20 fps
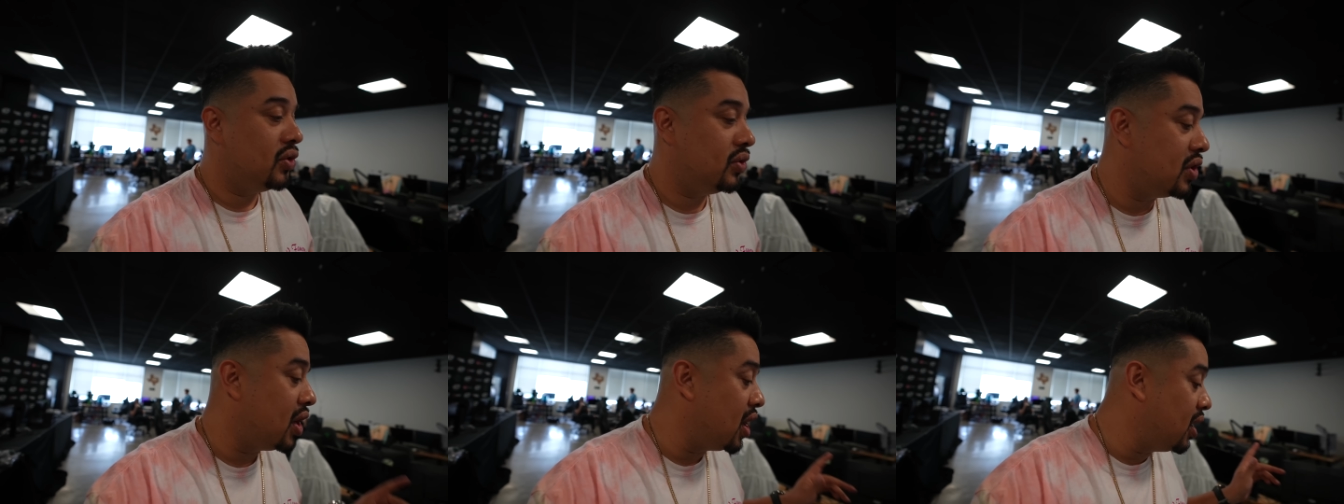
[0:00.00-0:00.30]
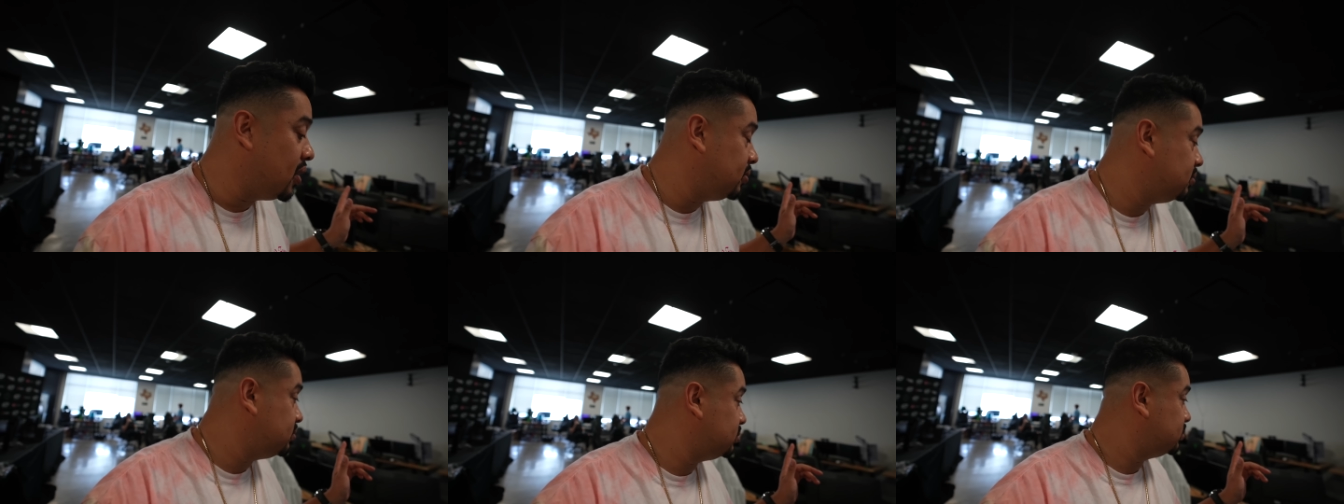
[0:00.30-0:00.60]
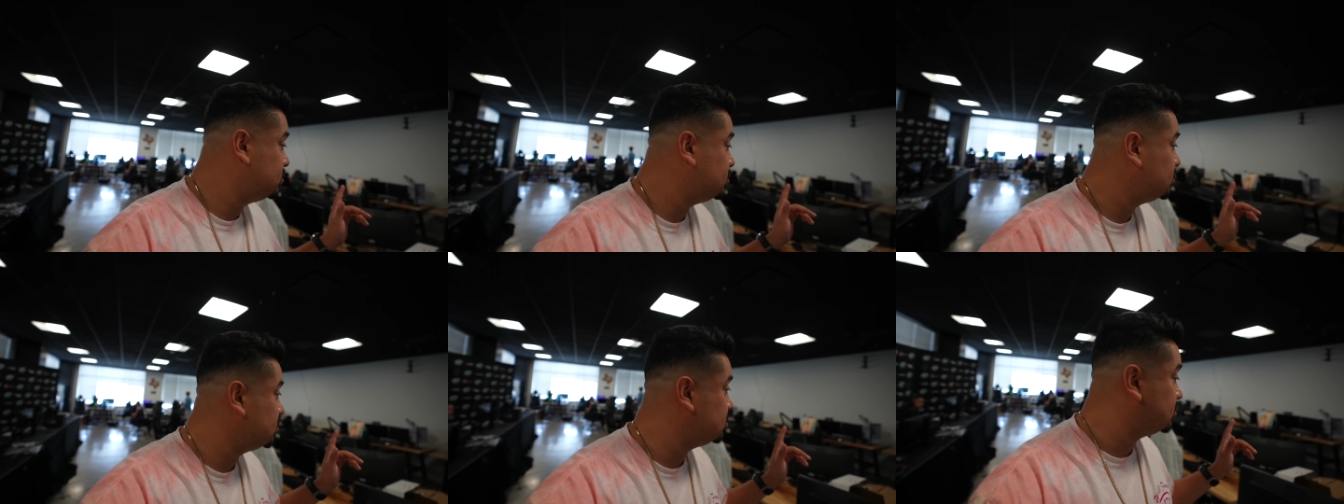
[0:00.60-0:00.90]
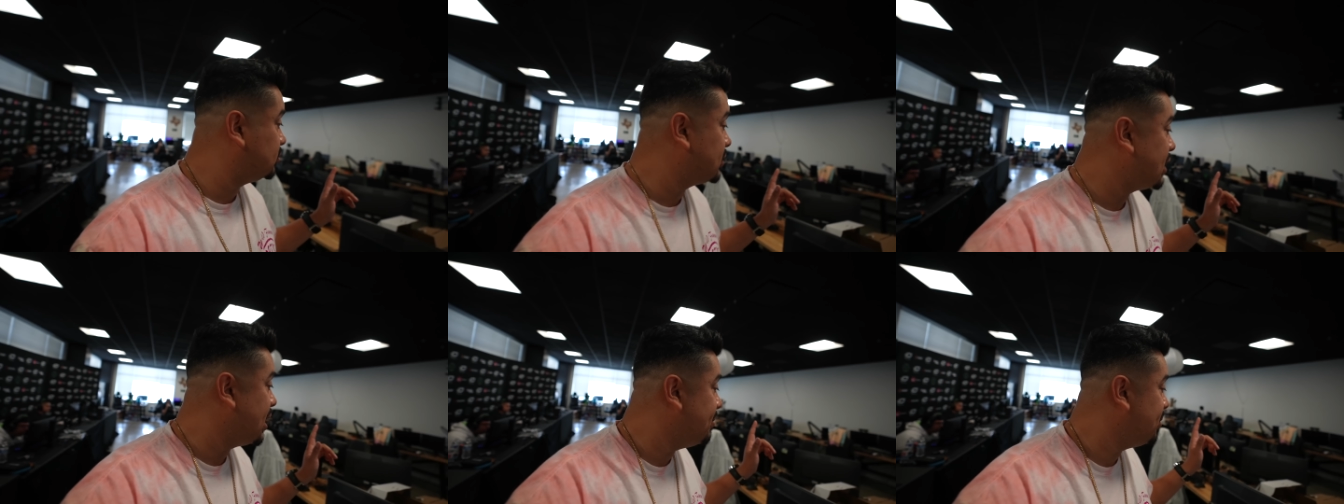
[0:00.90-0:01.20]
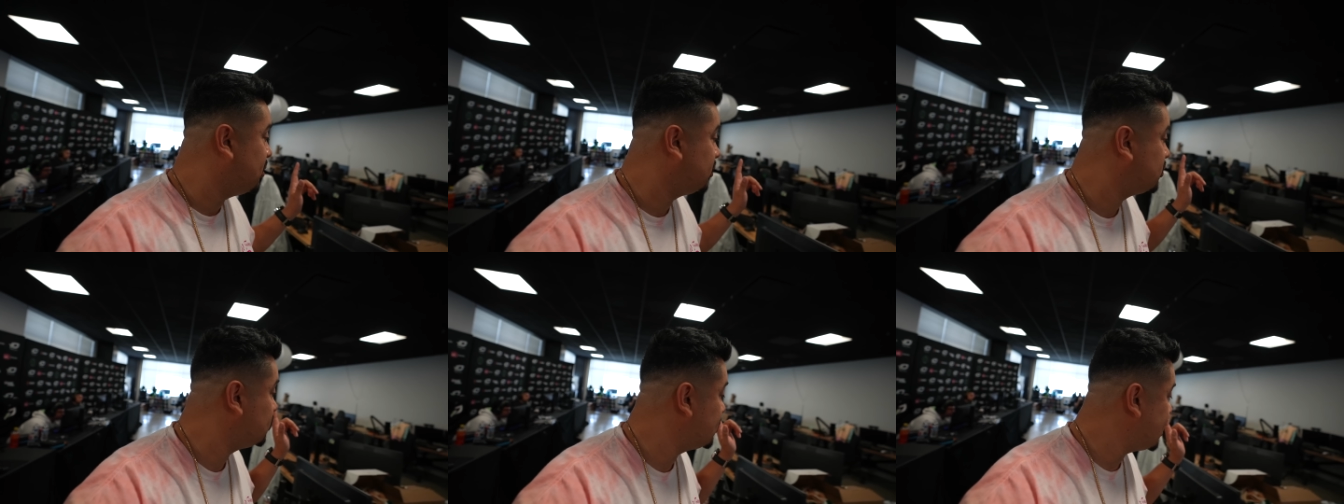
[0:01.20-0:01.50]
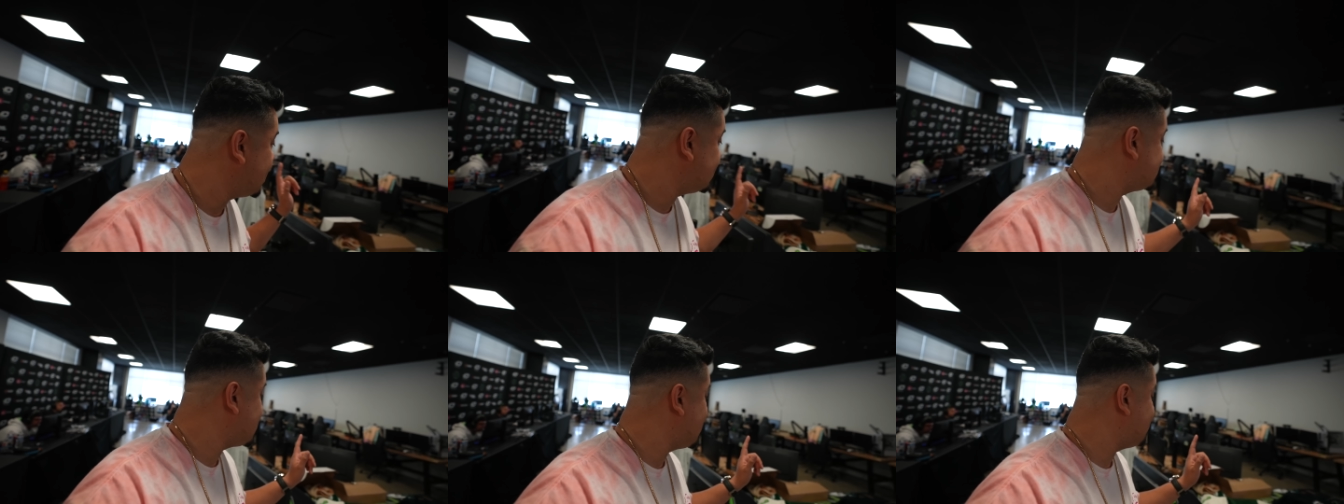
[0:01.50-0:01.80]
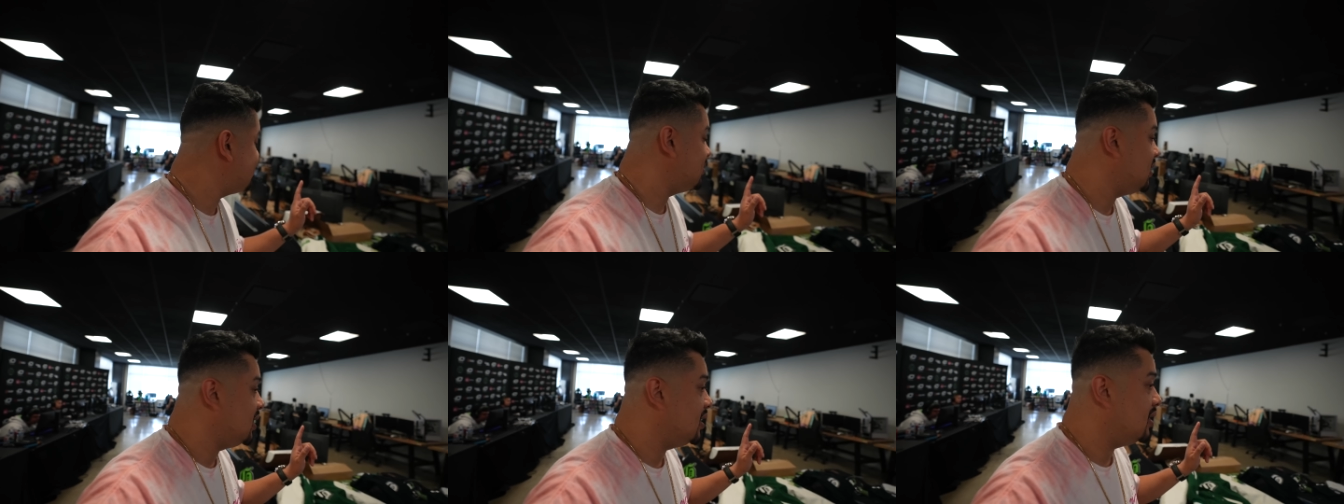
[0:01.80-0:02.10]
no, Rambo, do not
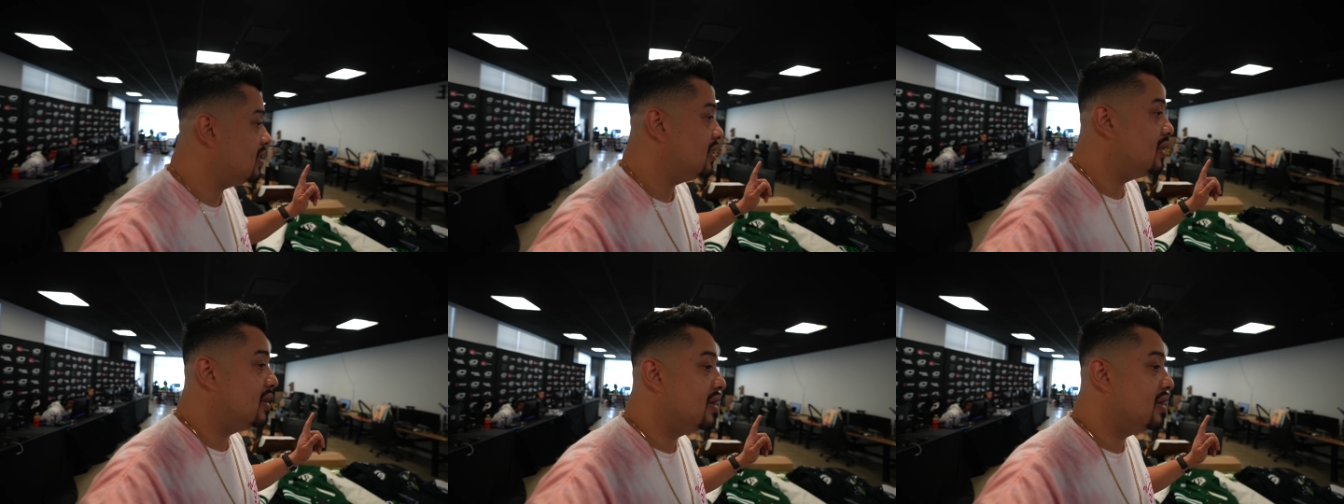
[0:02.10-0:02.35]
tempt me.